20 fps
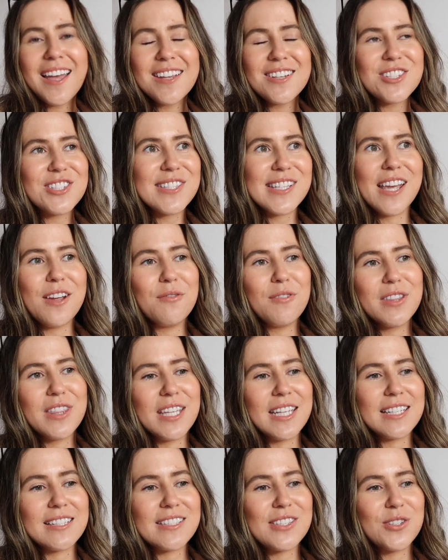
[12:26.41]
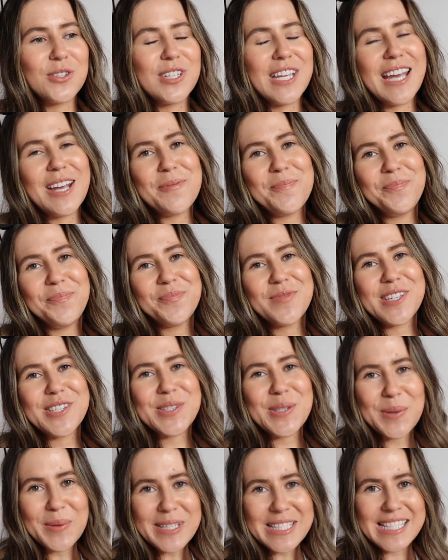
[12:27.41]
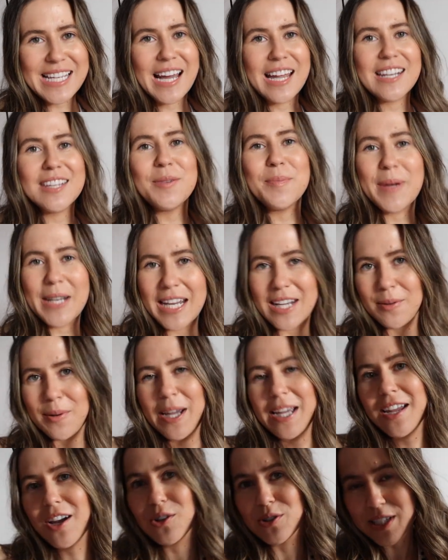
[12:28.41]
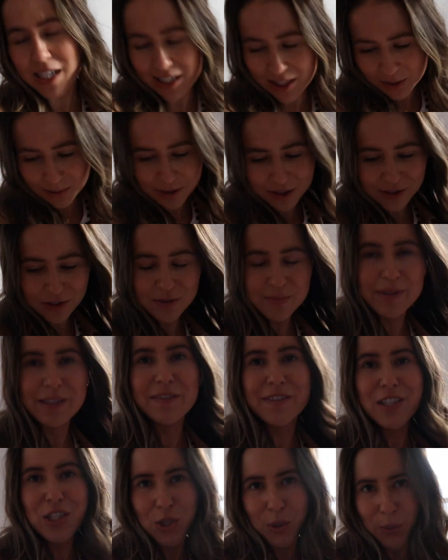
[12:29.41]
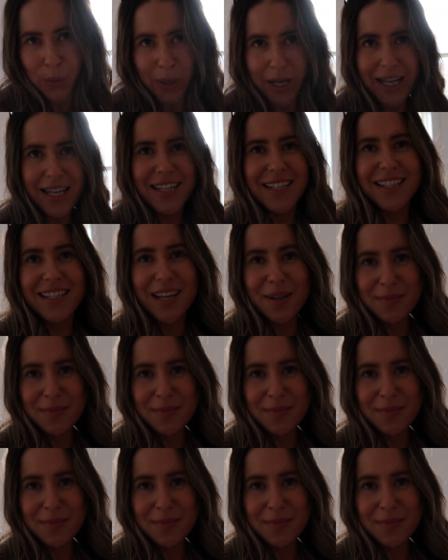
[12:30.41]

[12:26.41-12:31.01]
just everything. So yeah, so excited. But anyway, I'll take you on a little bit of a tour and an